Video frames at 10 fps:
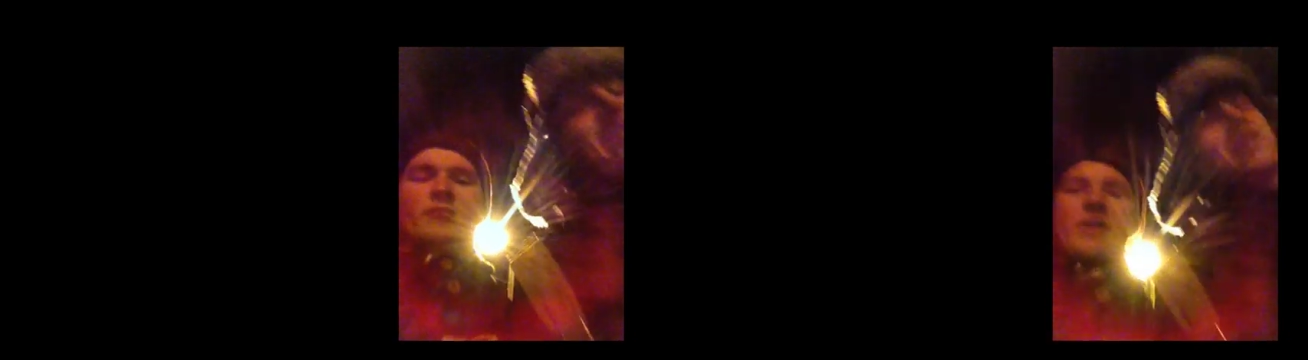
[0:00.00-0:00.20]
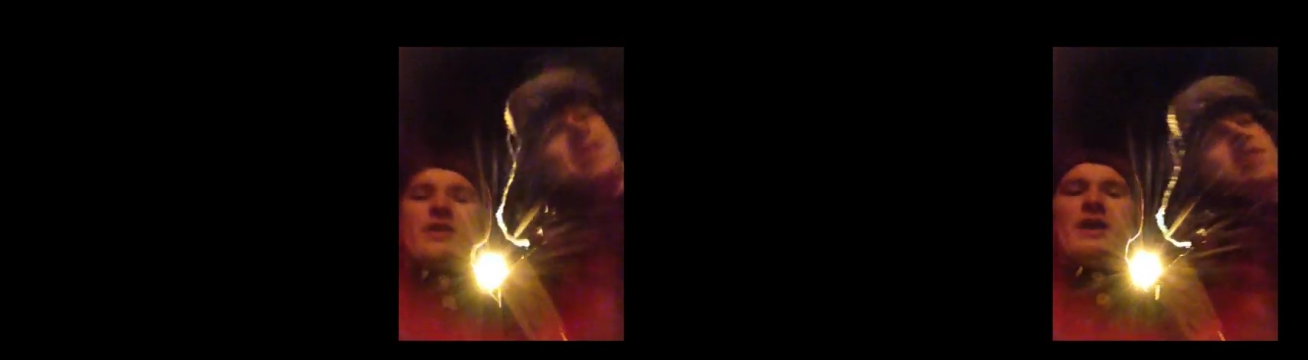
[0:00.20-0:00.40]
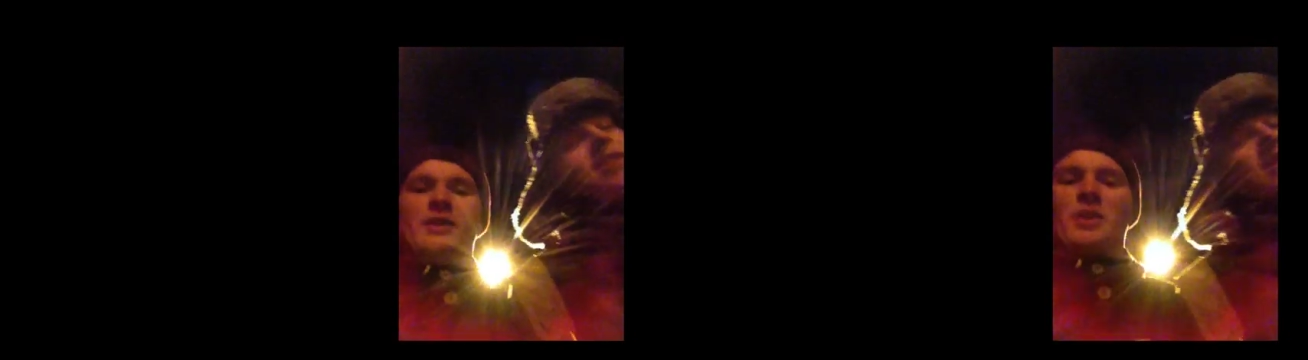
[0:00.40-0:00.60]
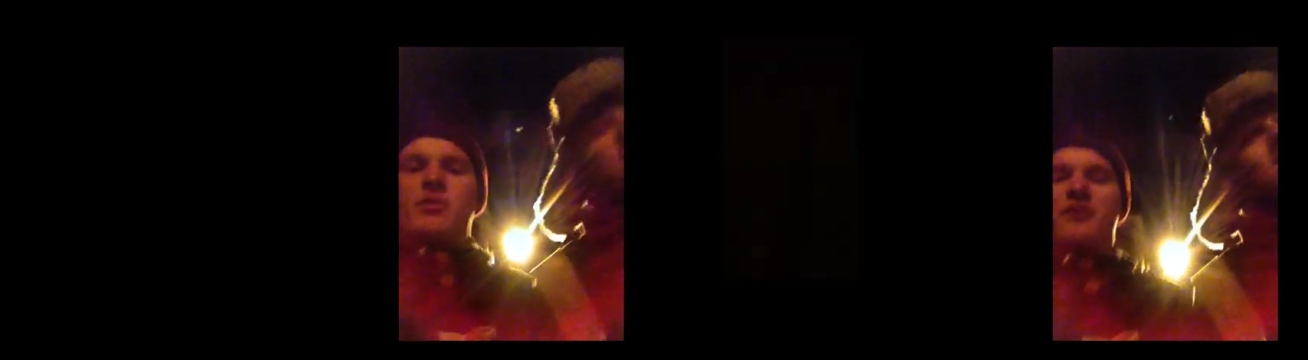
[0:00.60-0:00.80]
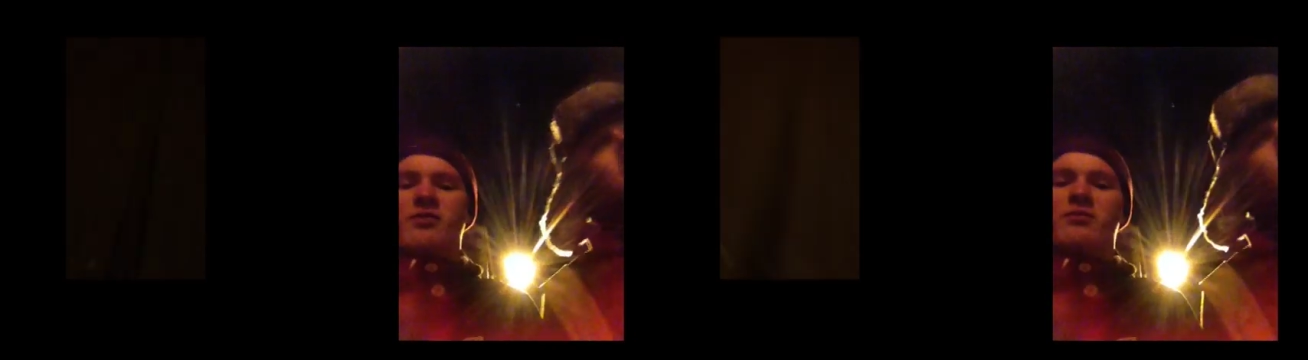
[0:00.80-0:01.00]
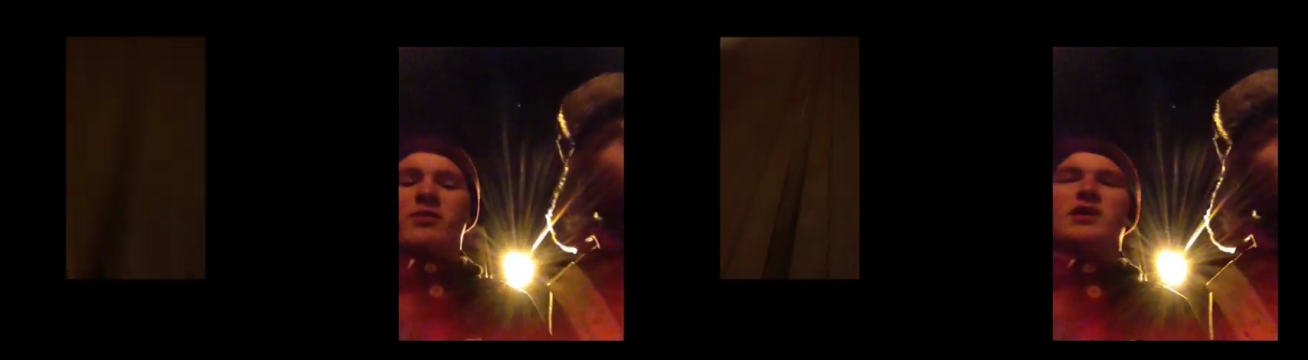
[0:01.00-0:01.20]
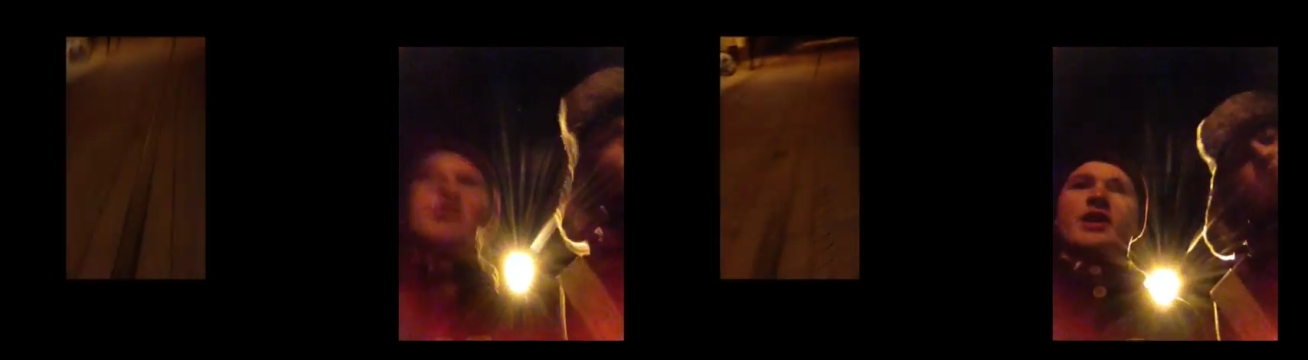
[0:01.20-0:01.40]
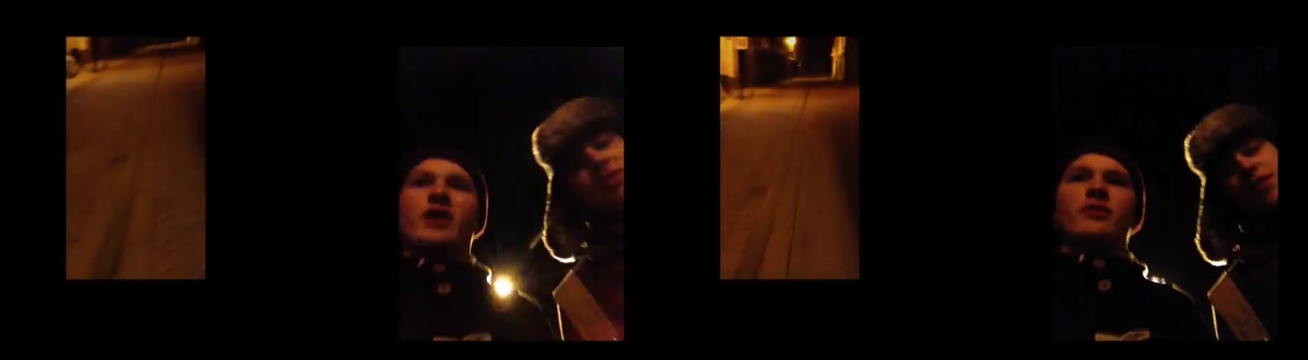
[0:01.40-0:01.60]
about how they were from
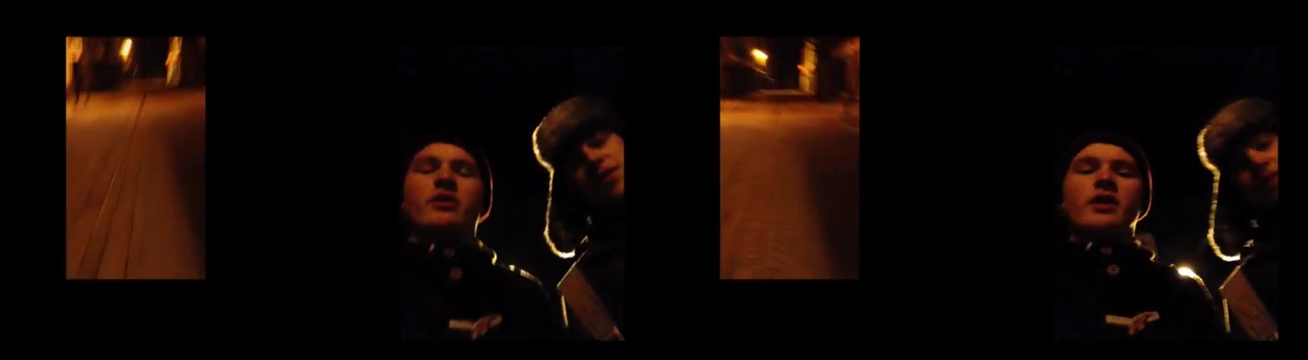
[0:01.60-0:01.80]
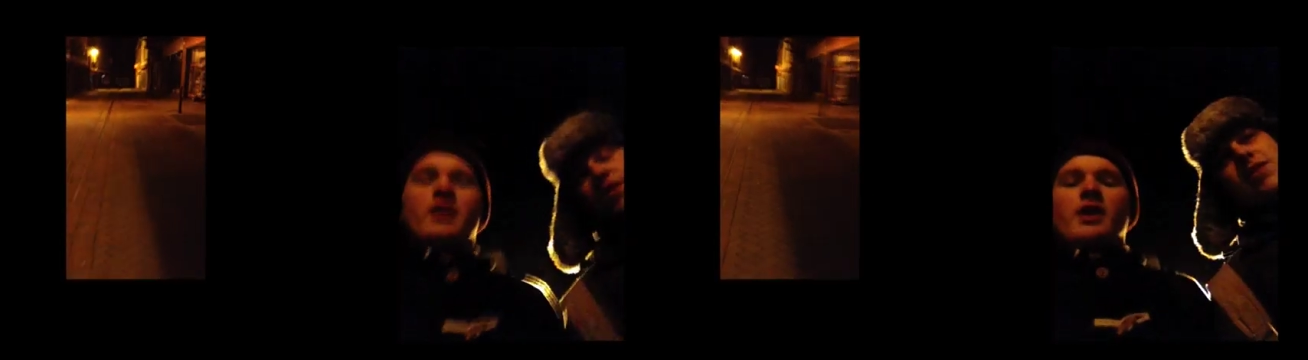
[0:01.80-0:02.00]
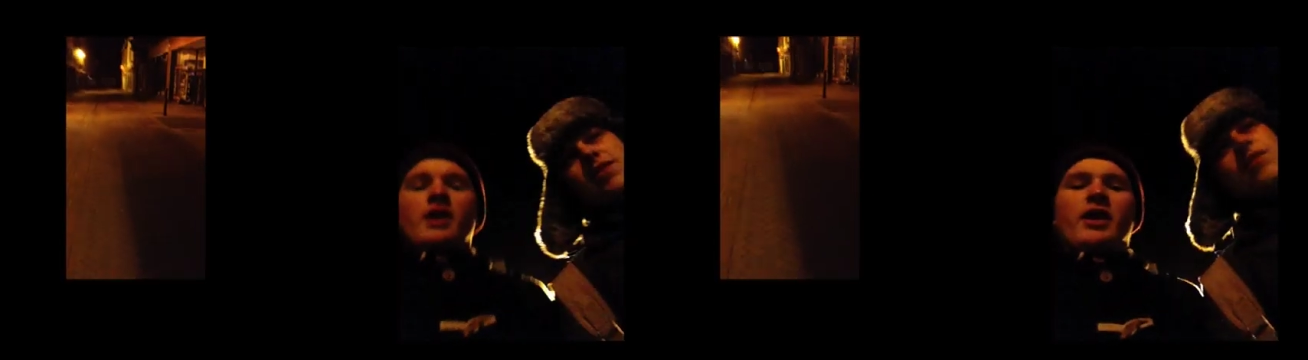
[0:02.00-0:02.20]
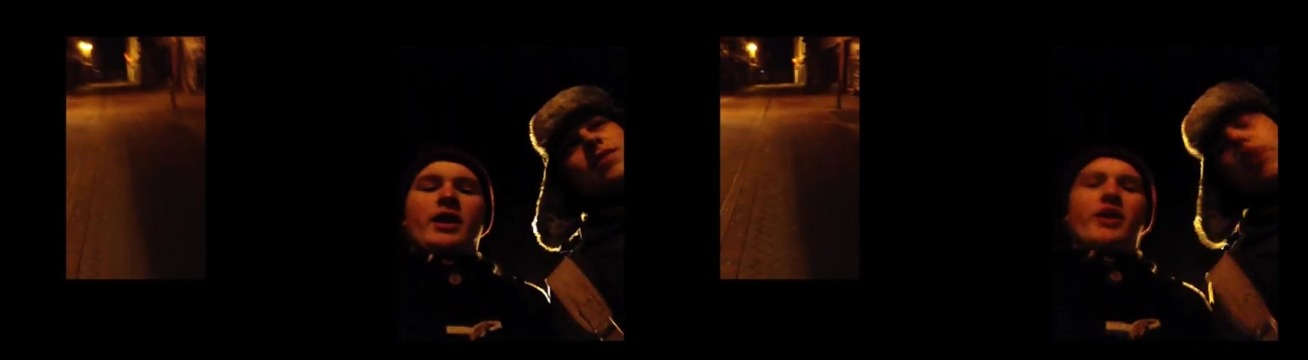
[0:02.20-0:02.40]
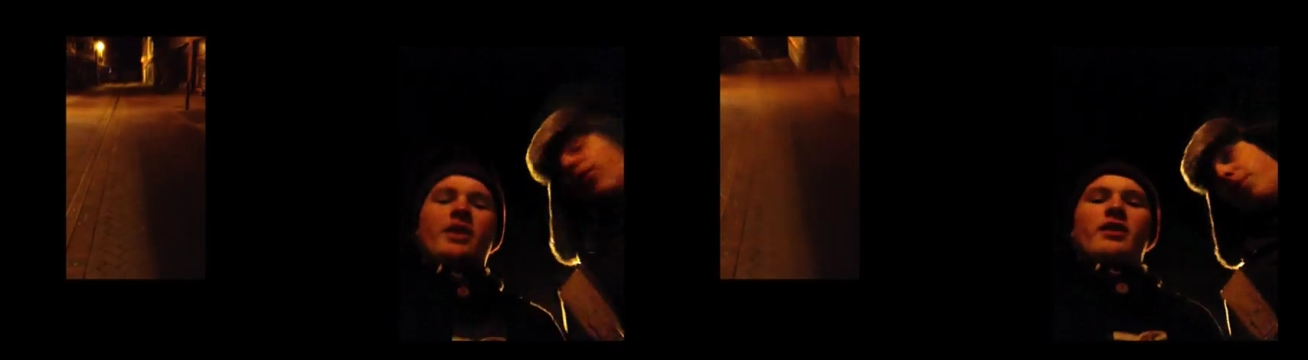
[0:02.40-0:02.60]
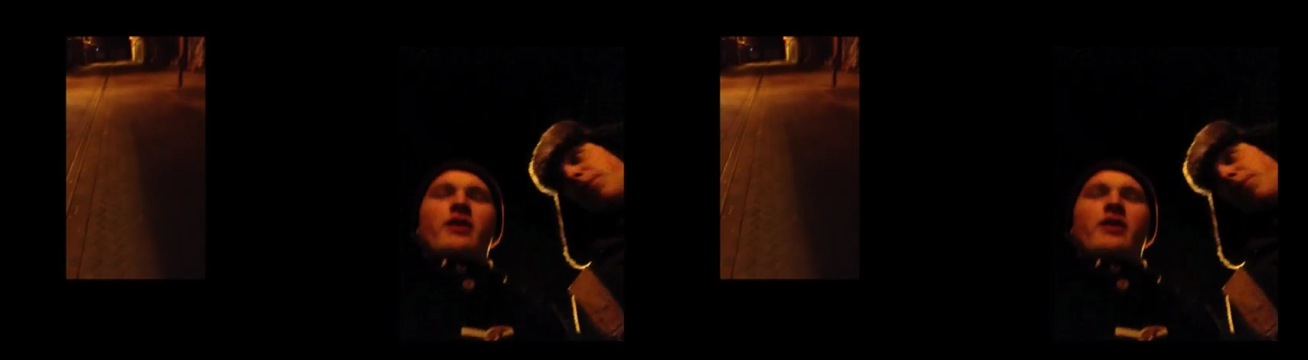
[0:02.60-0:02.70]
Moscow. And one of them